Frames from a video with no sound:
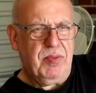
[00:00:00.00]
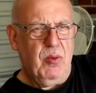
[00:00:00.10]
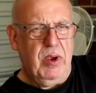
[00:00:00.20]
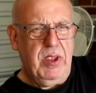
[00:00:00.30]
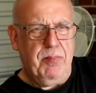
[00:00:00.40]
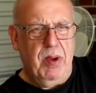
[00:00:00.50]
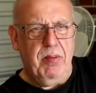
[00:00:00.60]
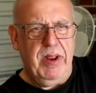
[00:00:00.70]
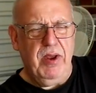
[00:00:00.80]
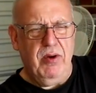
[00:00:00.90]
What you
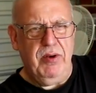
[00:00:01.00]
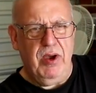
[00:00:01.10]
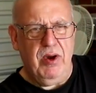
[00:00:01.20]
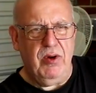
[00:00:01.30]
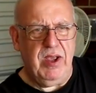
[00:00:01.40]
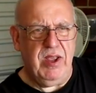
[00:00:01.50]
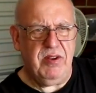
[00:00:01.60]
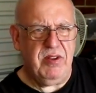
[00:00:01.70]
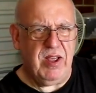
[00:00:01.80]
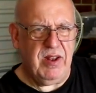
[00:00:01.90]
probably don't know
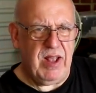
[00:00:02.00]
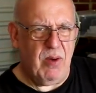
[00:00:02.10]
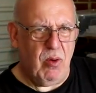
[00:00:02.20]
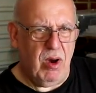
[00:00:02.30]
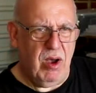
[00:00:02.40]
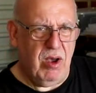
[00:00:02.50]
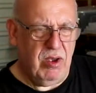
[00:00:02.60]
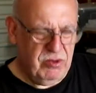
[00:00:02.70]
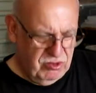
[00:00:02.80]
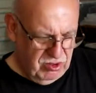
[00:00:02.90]
is that that
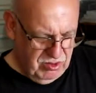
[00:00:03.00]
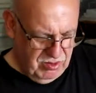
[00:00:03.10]
was